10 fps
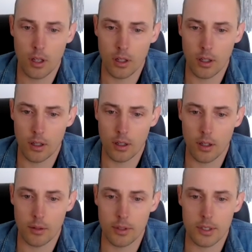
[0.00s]

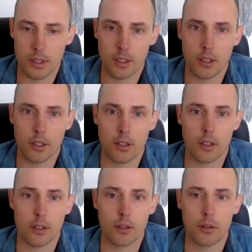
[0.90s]
Let me see how
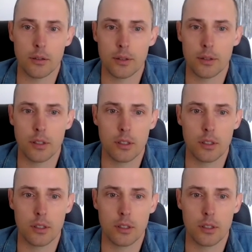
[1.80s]
that goes.